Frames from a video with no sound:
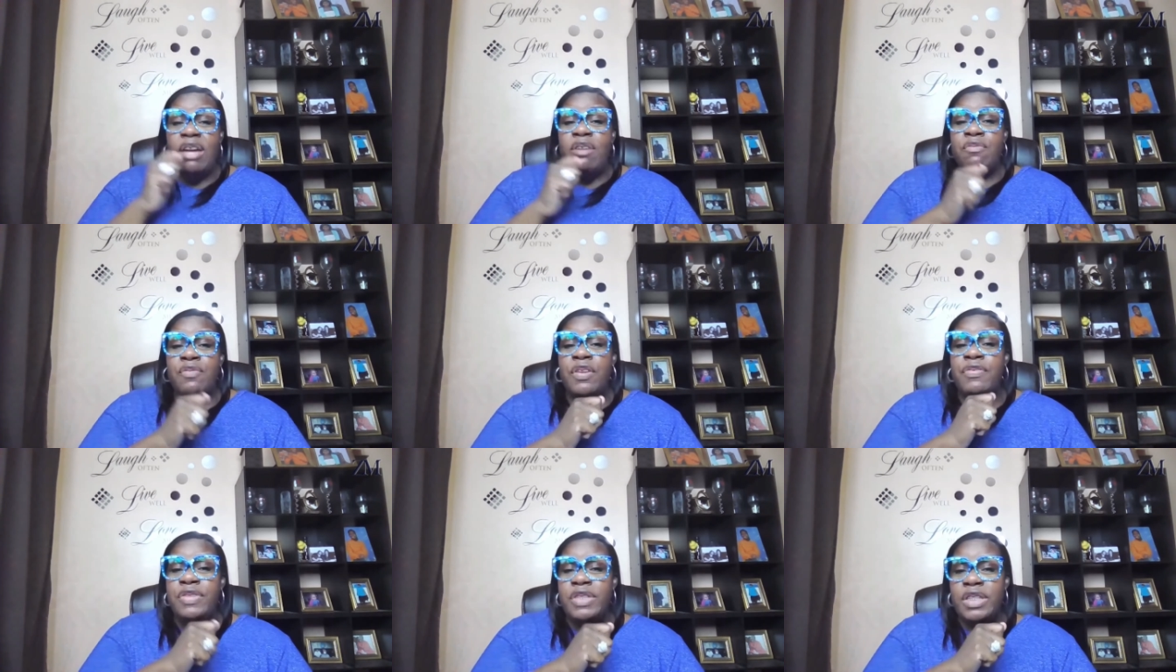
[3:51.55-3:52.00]

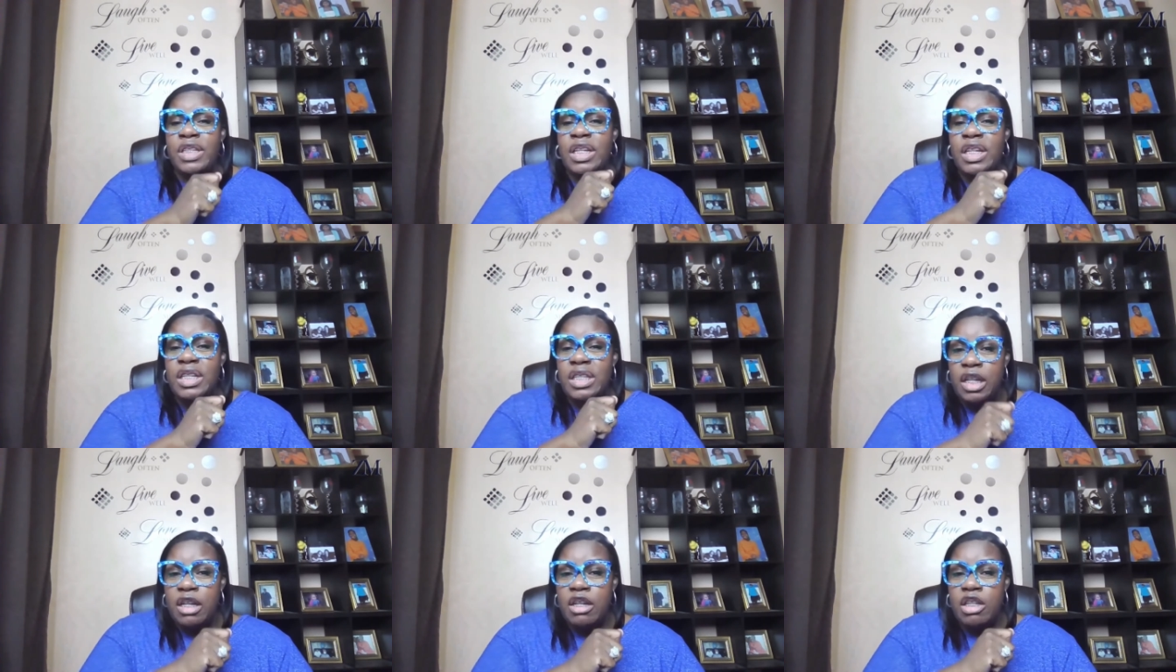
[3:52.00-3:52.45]

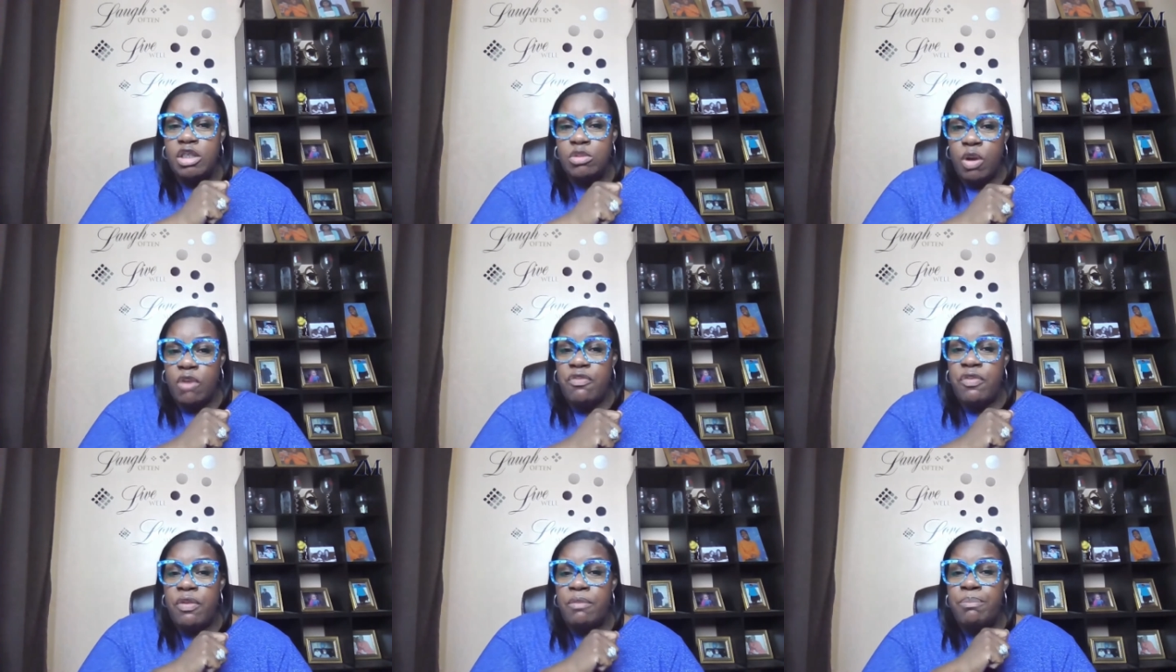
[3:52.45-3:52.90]
15
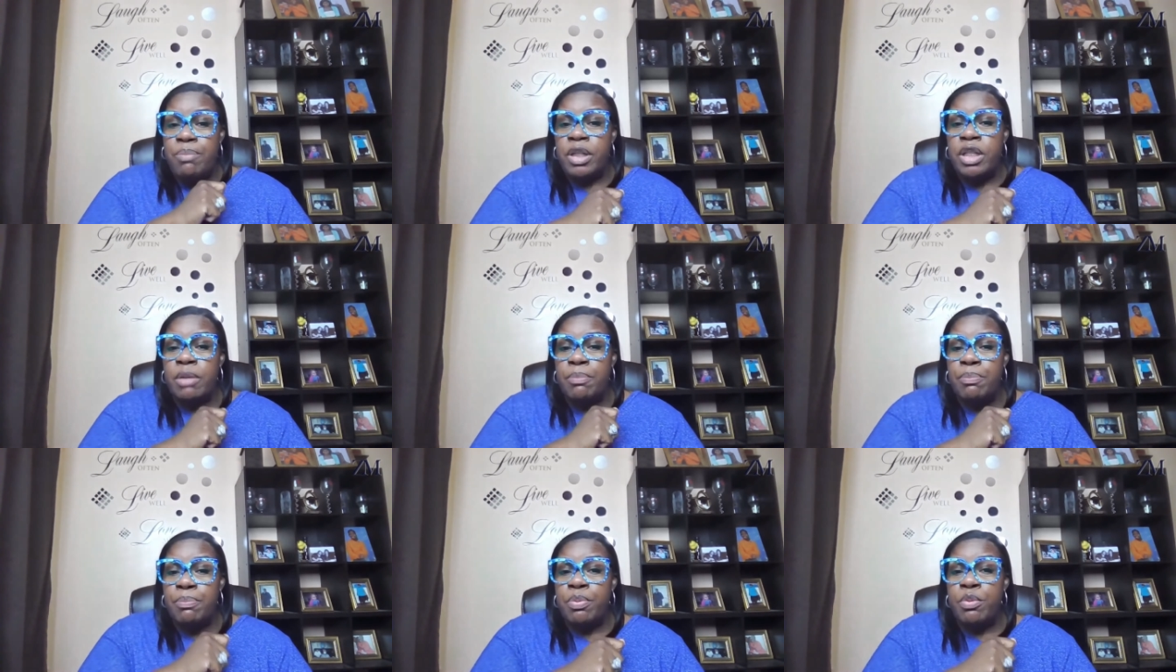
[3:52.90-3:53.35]
years worth of
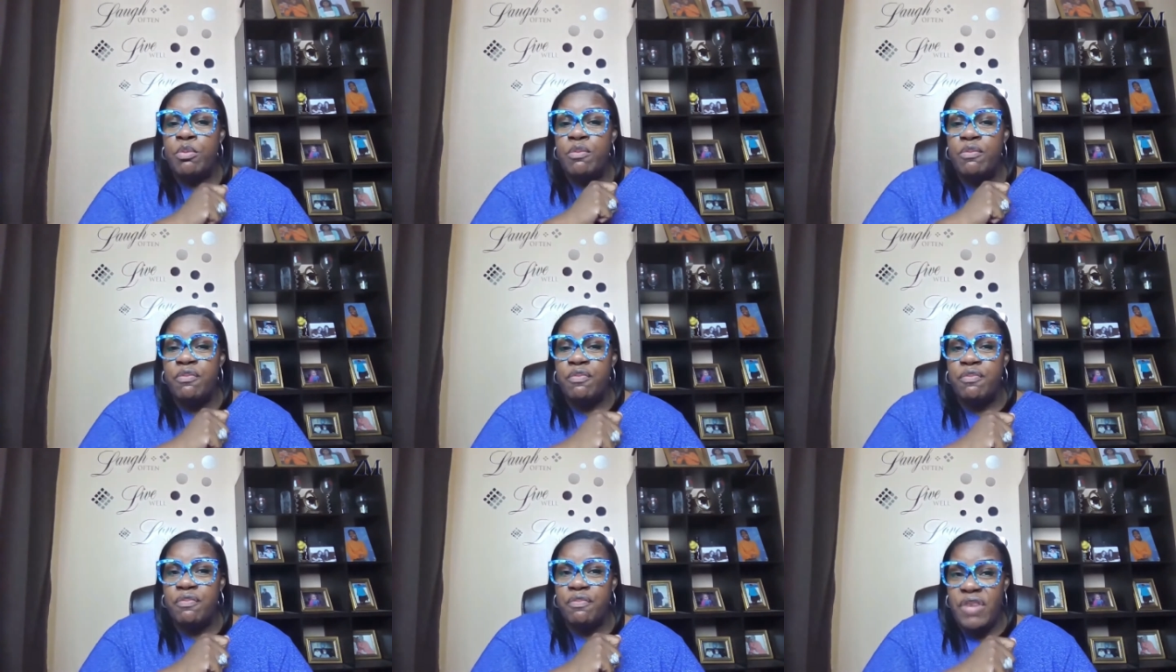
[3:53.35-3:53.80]

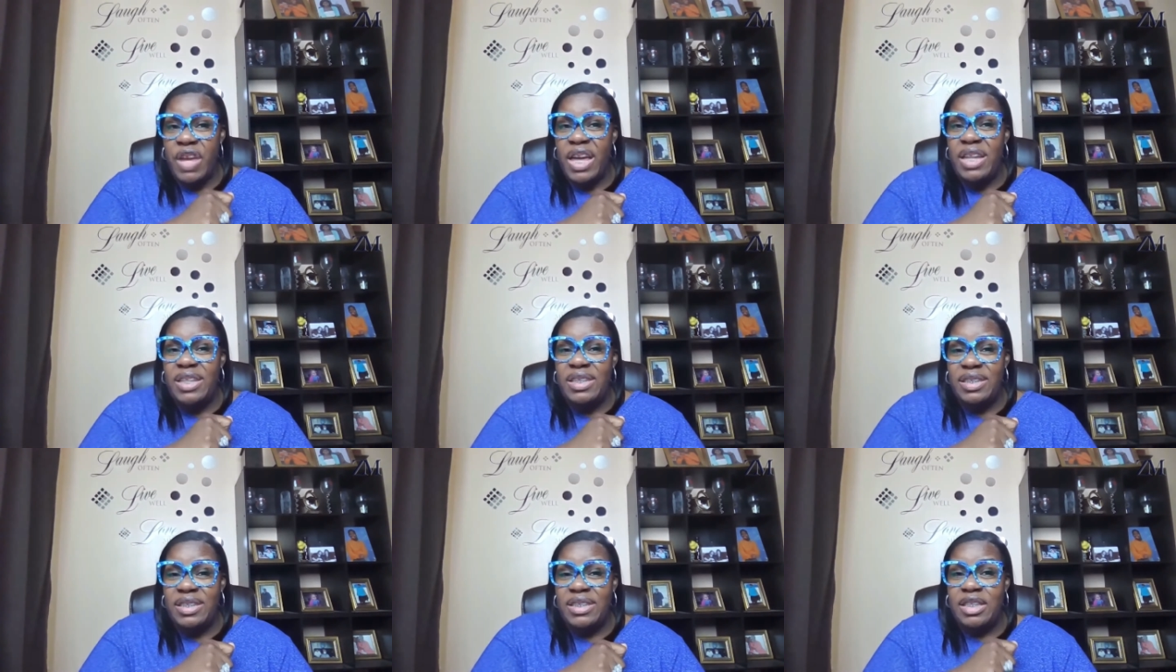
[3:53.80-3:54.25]
bulletproof
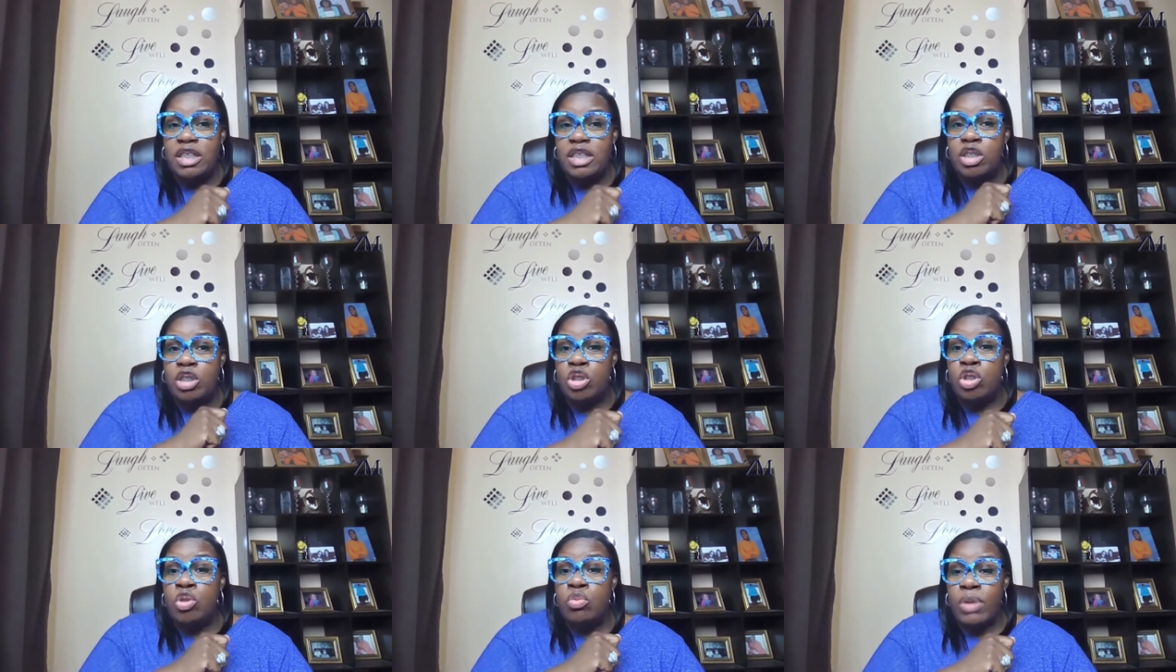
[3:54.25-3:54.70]
vest
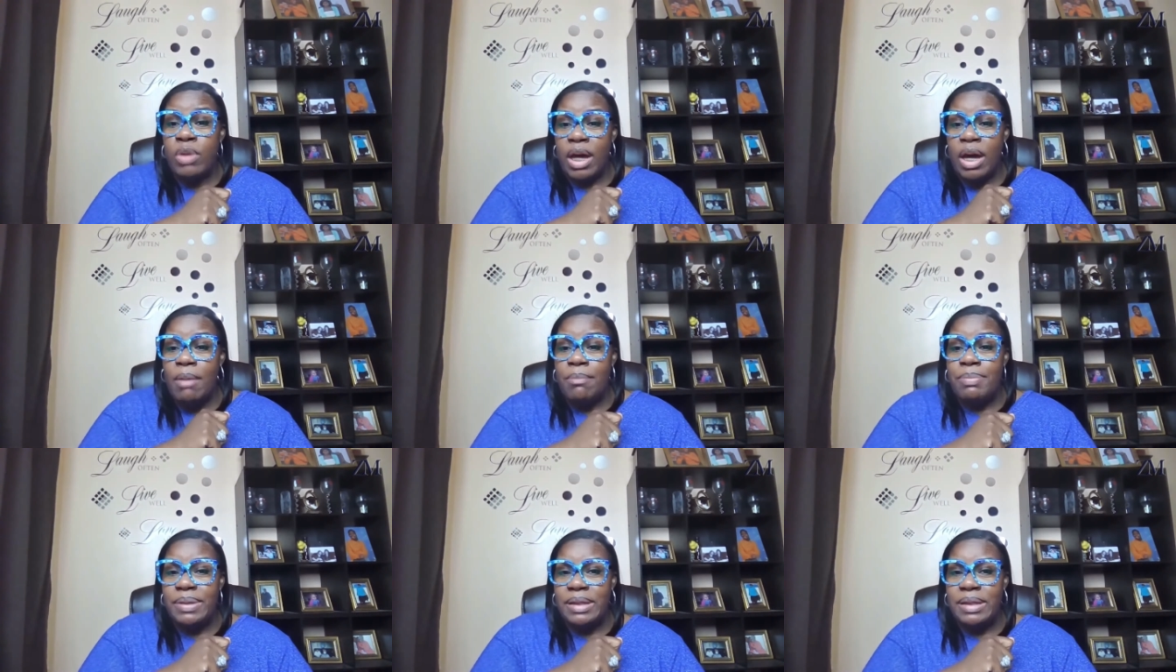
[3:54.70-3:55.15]
suit
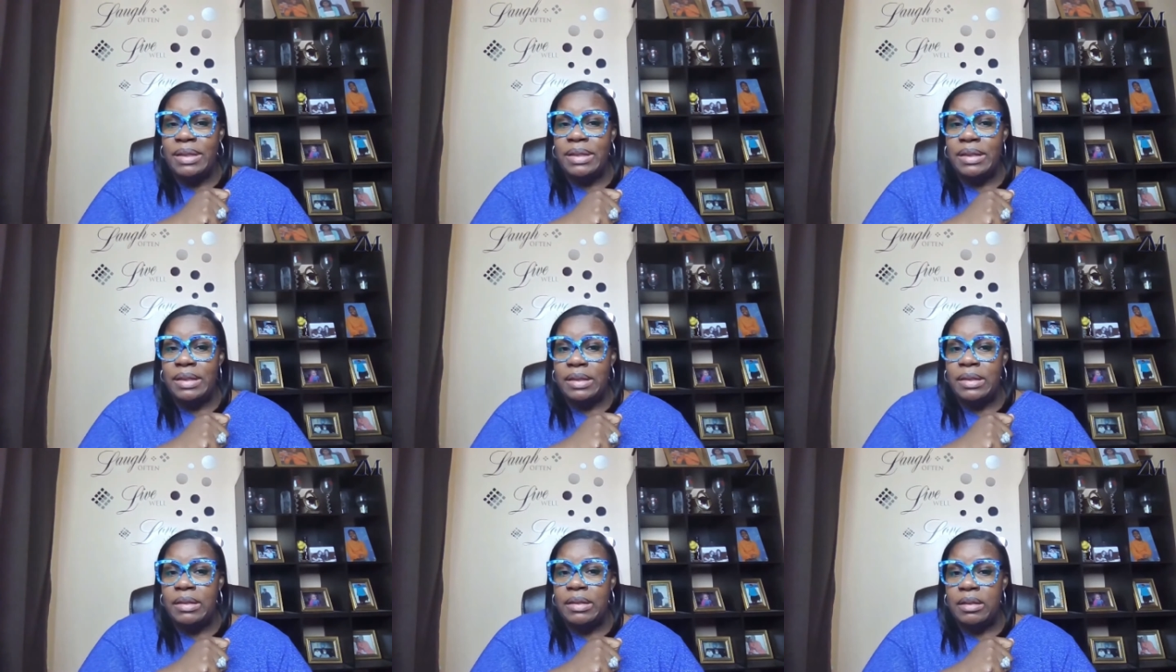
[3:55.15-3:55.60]

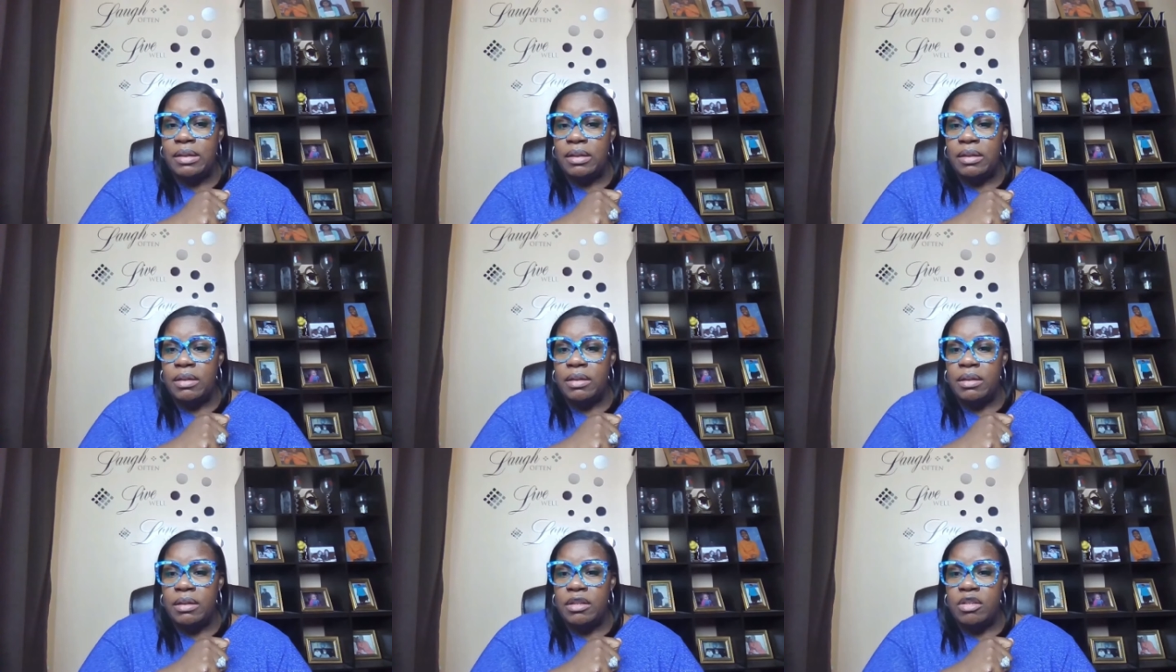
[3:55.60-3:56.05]
ups.
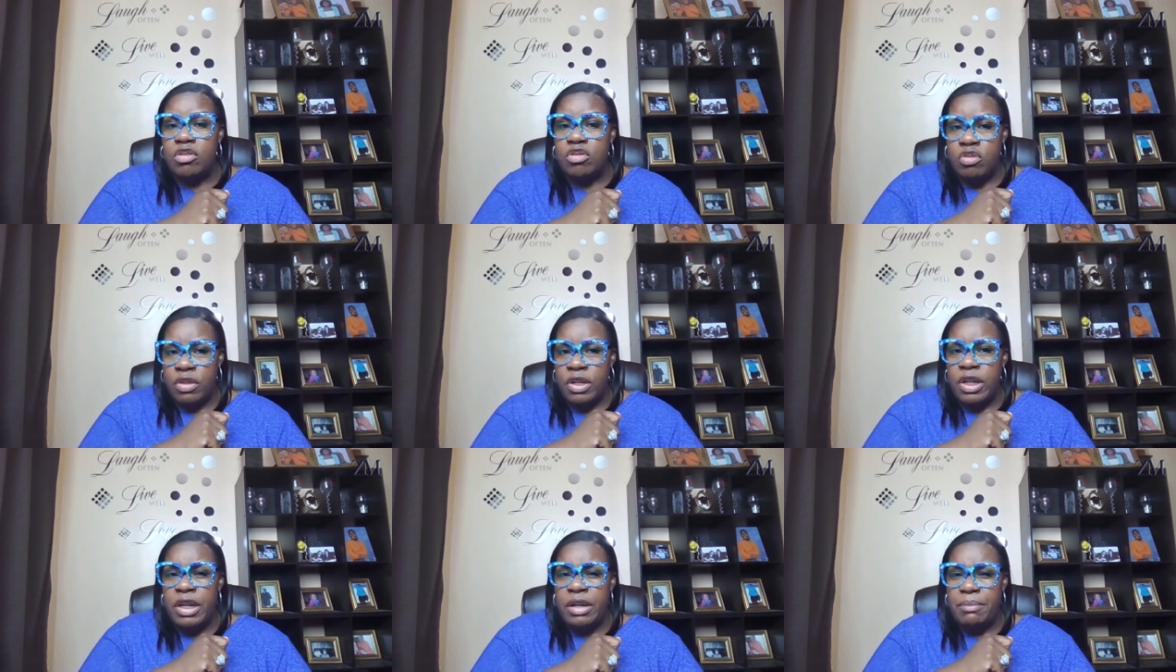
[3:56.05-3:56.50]

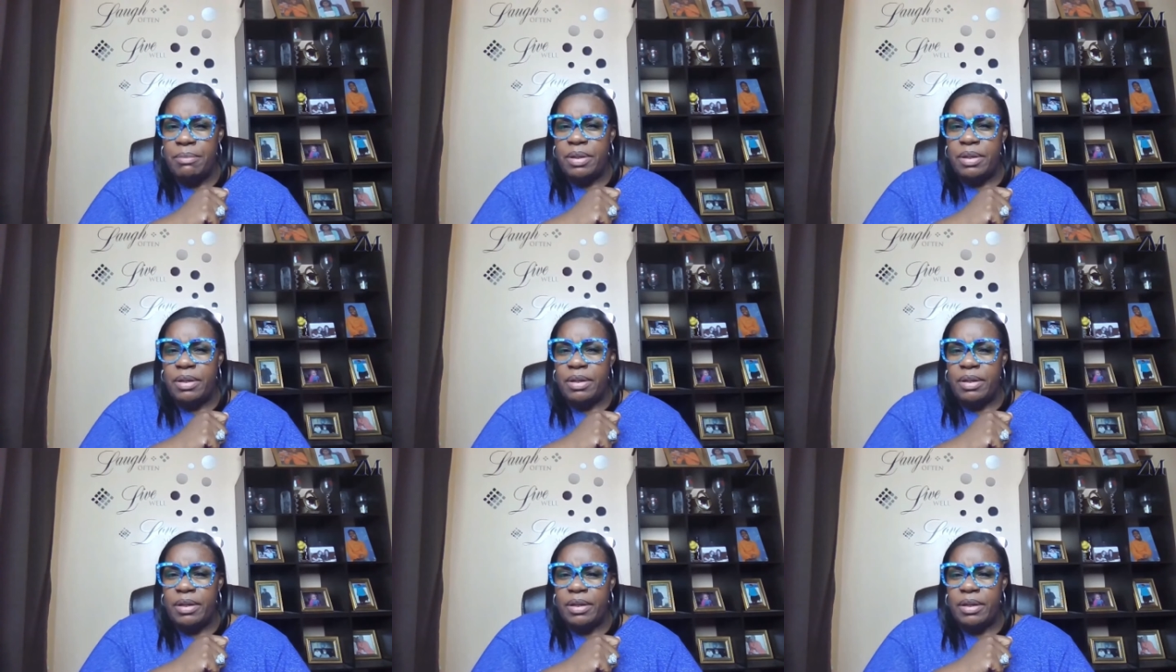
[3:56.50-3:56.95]
You hear
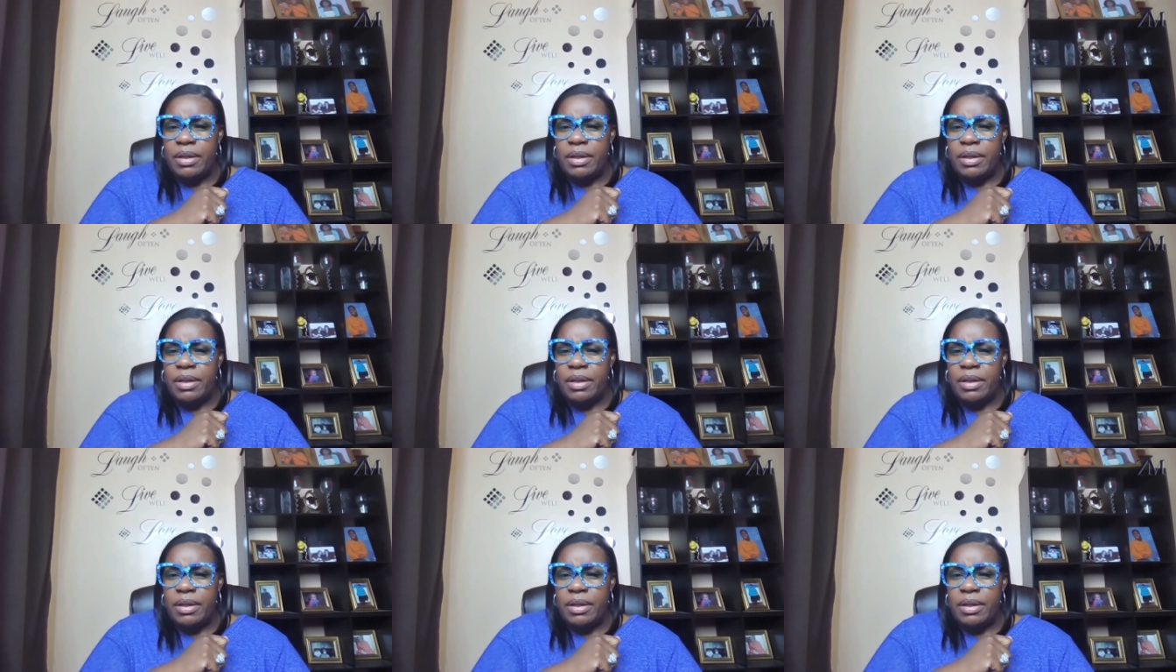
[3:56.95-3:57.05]
me?